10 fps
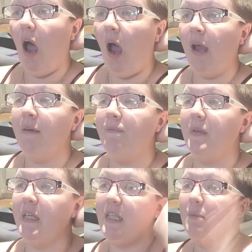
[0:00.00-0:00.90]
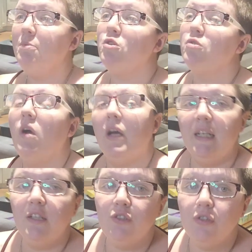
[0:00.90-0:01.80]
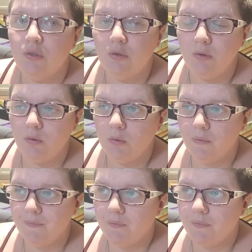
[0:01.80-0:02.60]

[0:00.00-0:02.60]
I keep trying to,